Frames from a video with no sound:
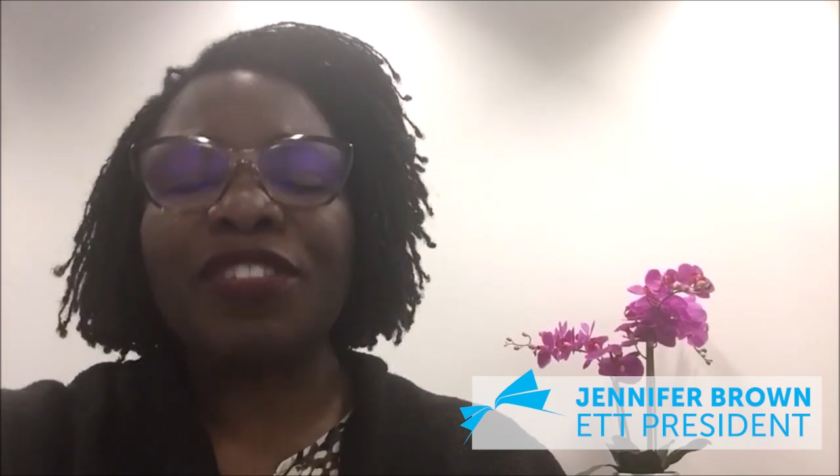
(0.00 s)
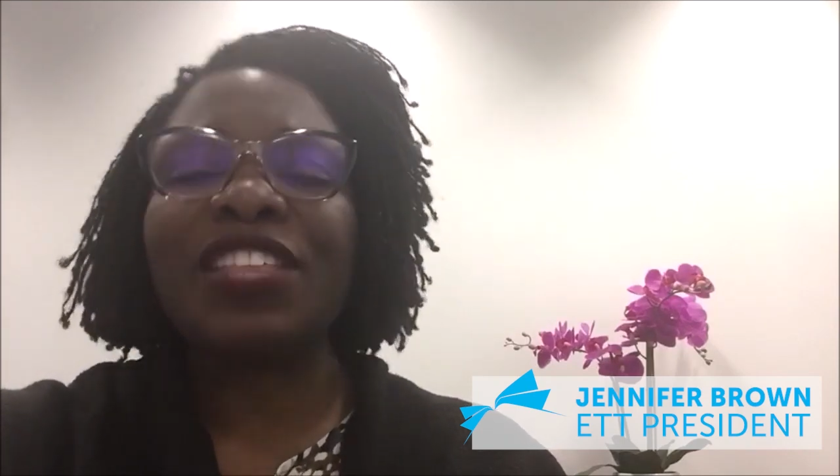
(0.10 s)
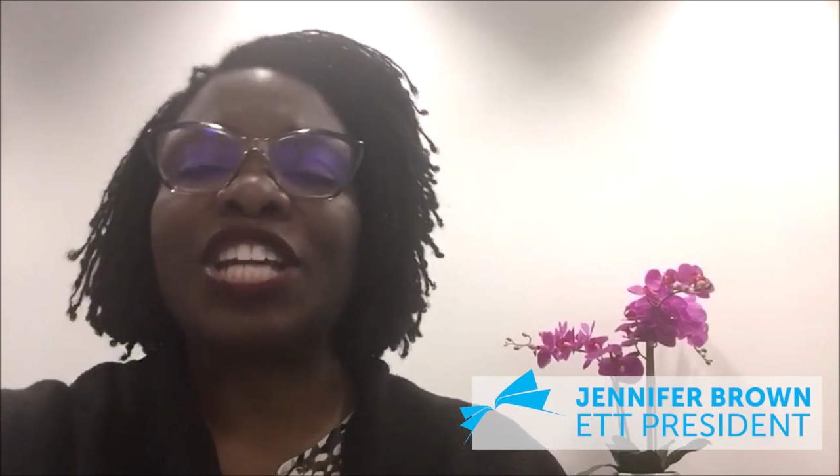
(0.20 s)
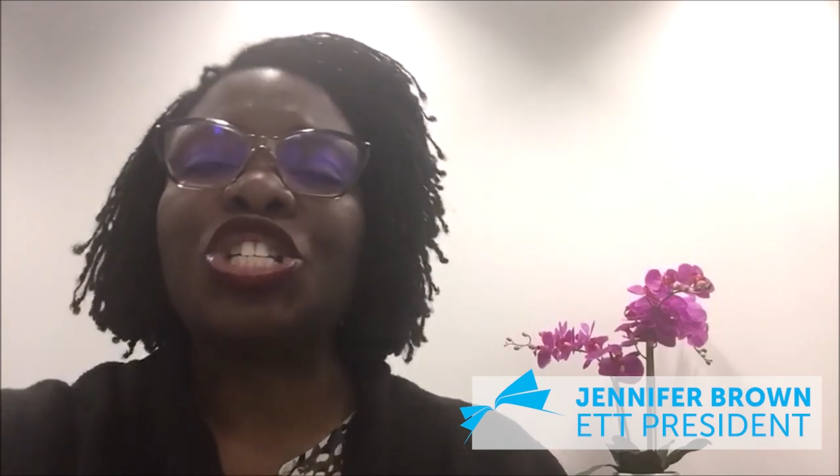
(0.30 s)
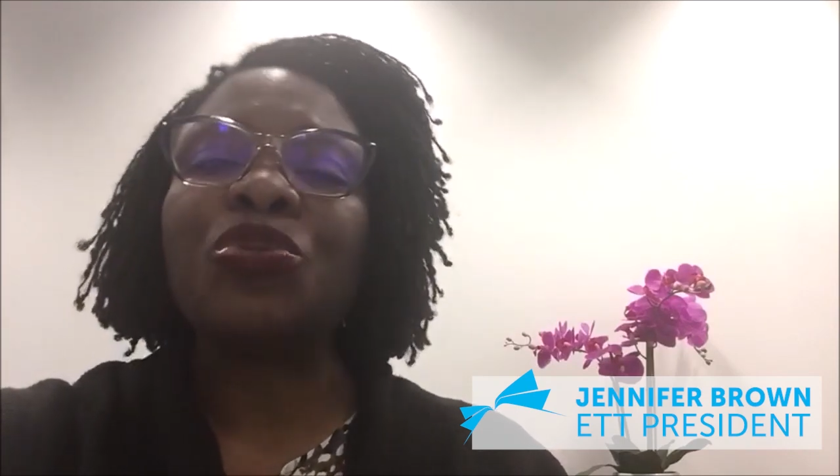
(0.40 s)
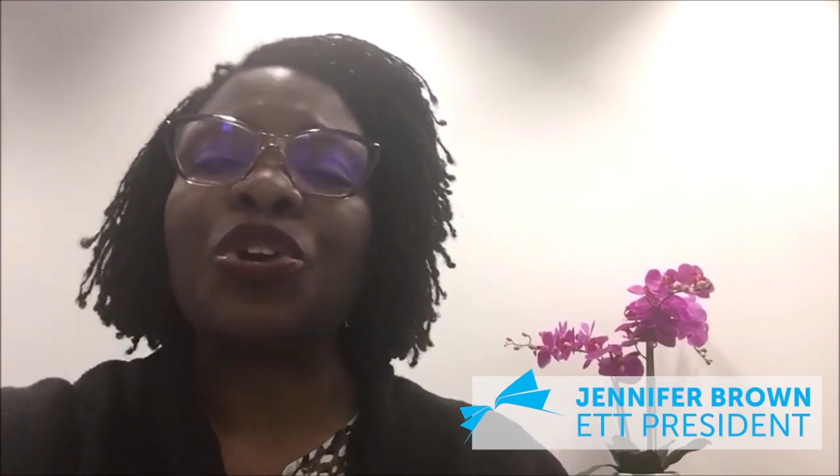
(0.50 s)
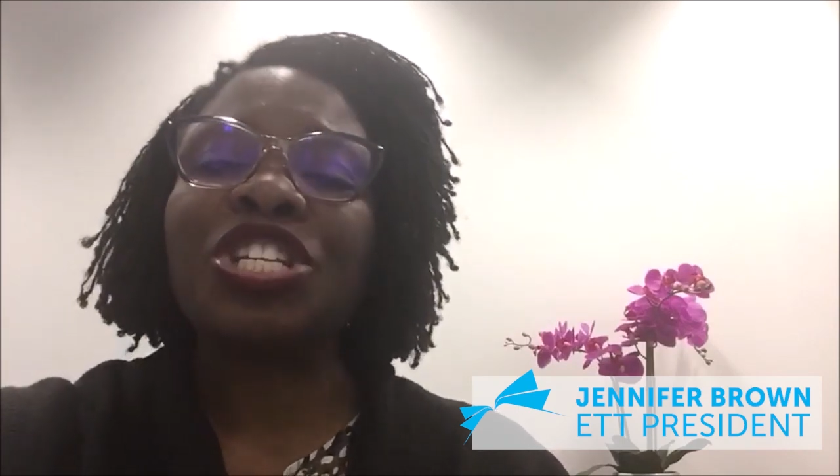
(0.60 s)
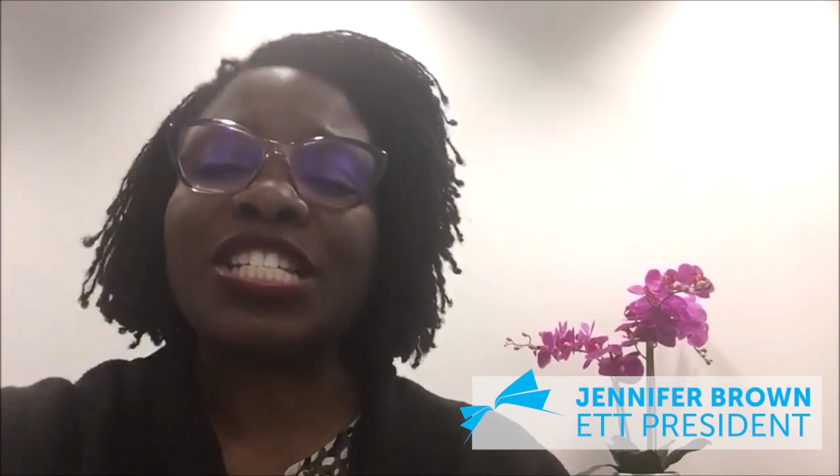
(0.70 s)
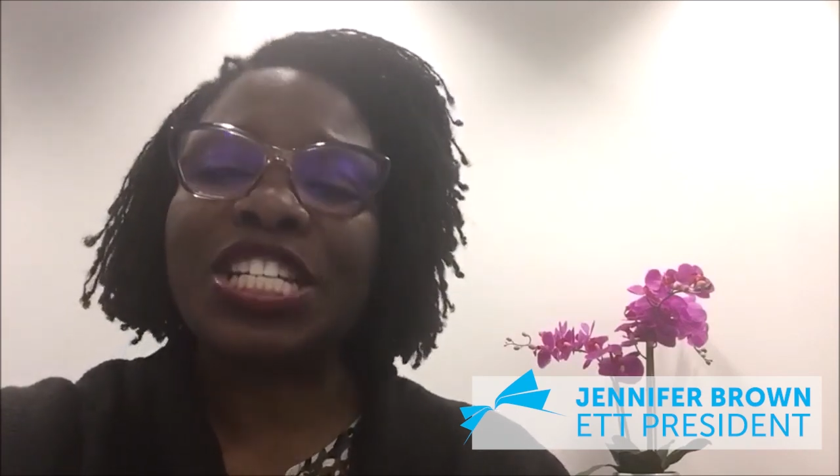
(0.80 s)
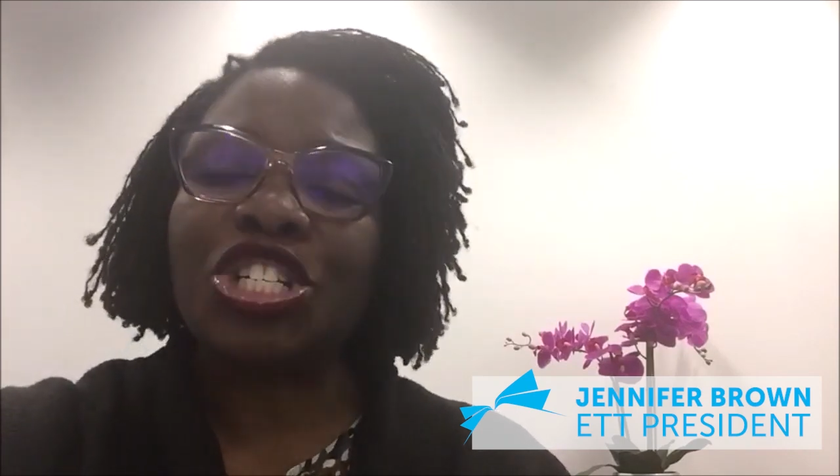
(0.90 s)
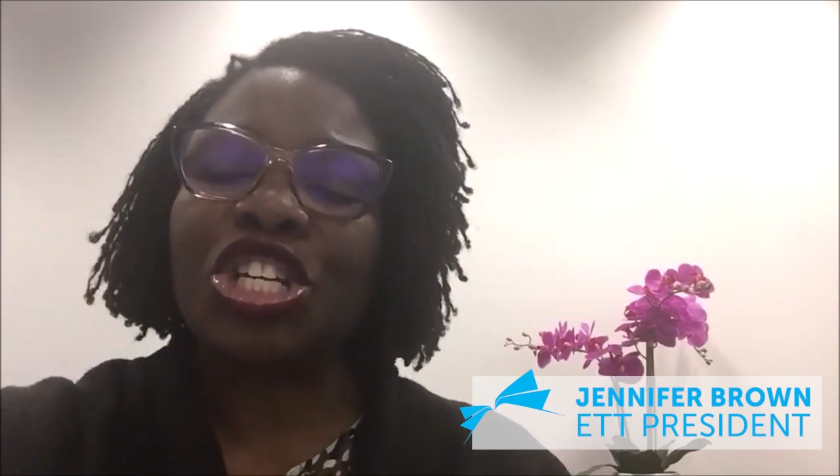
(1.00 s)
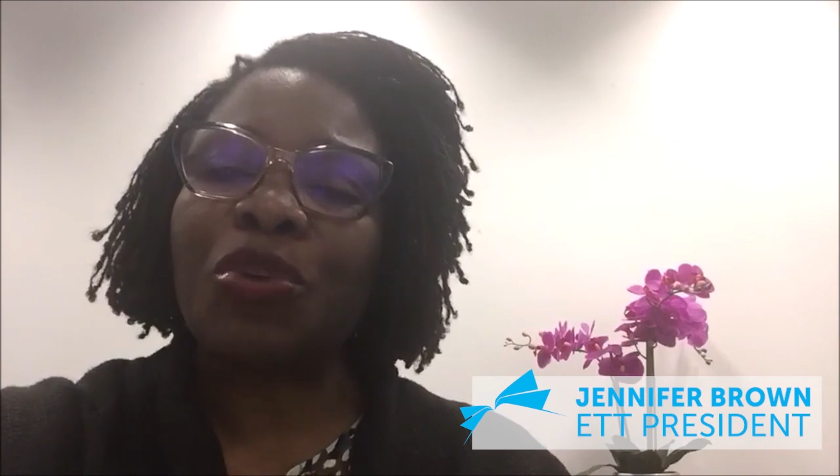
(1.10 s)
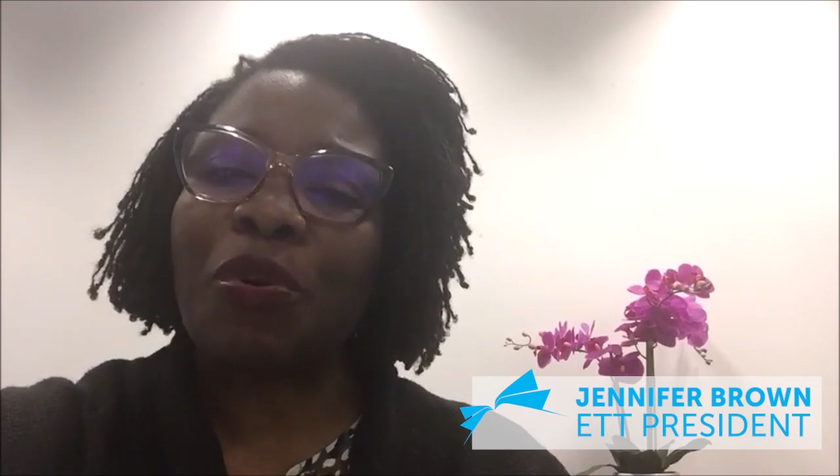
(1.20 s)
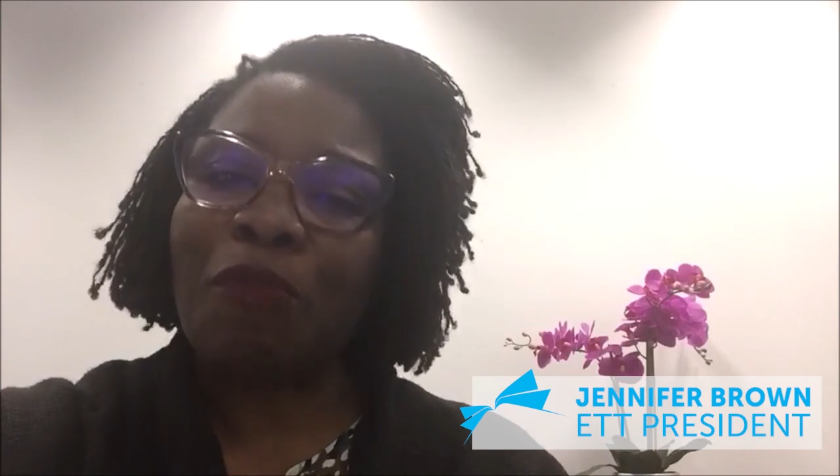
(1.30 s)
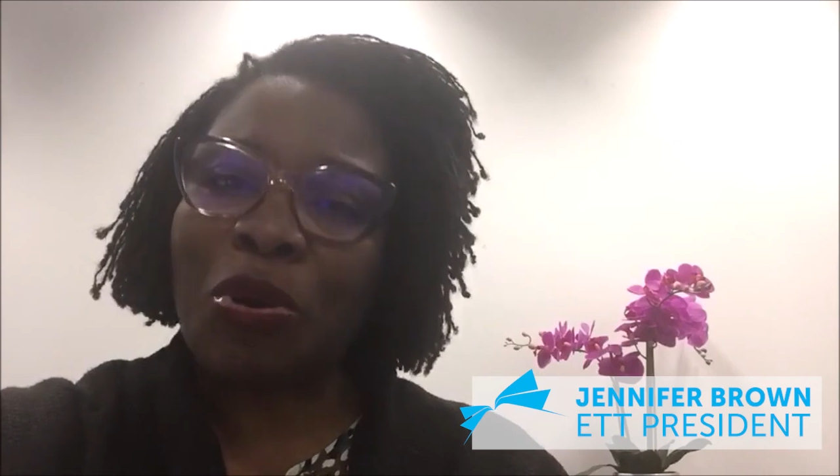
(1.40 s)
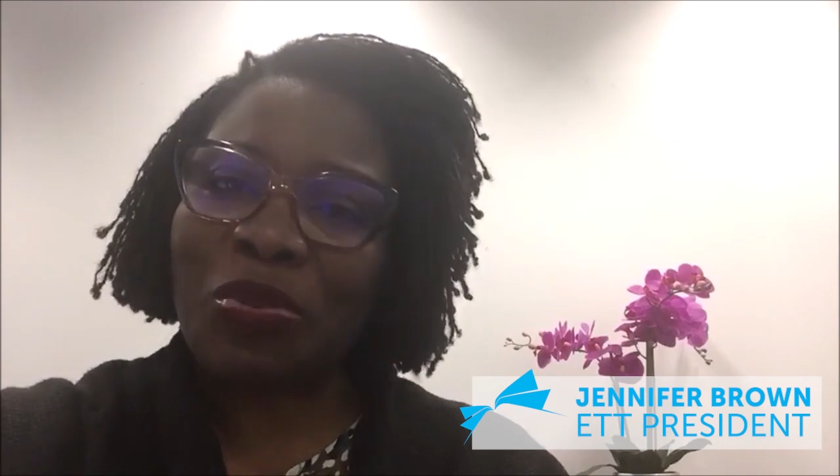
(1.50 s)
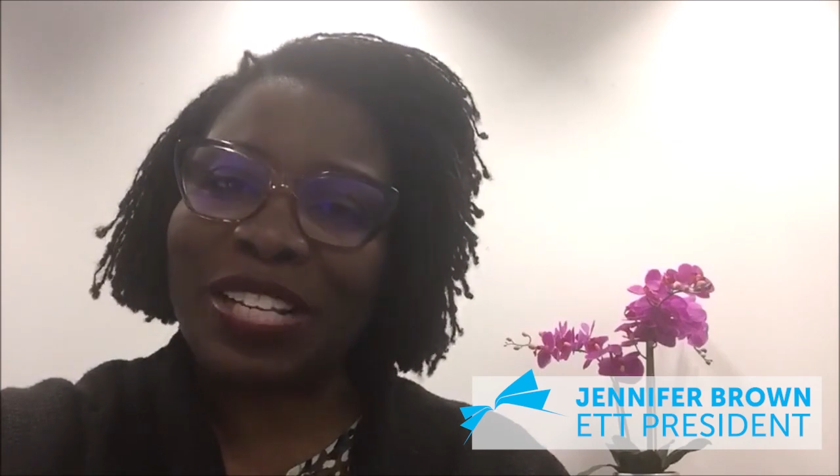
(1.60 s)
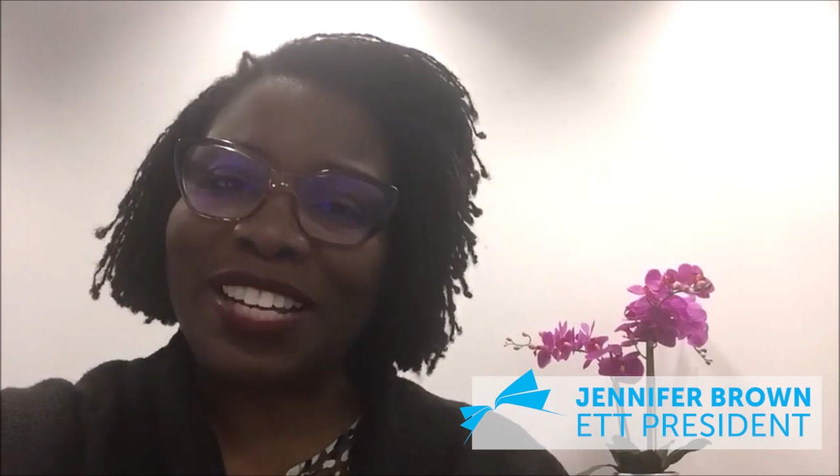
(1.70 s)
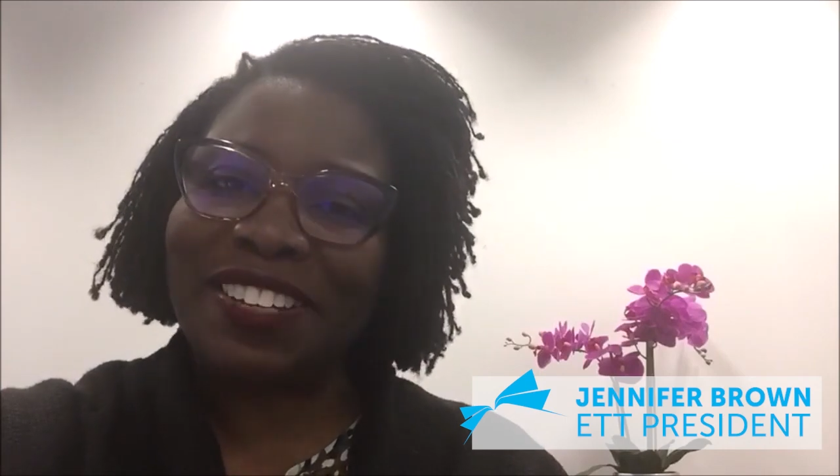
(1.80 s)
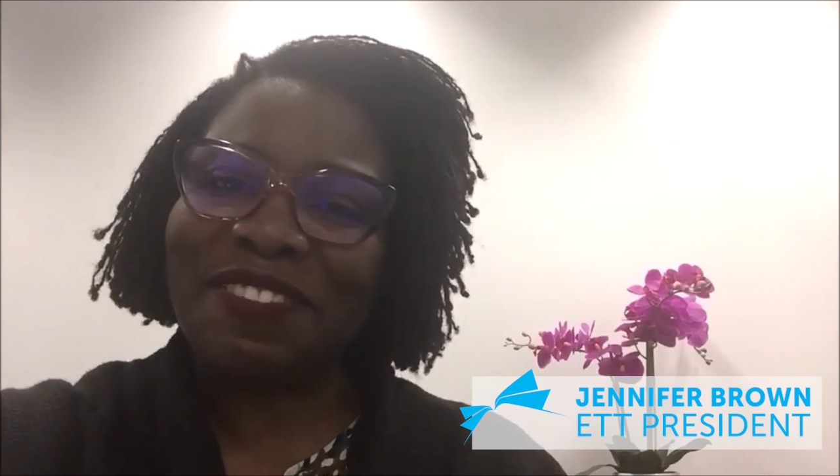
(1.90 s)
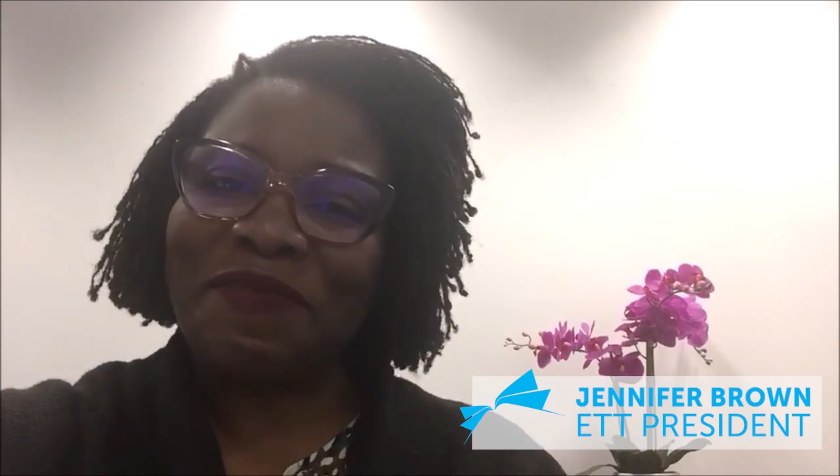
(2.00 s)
that you are teaching remotely.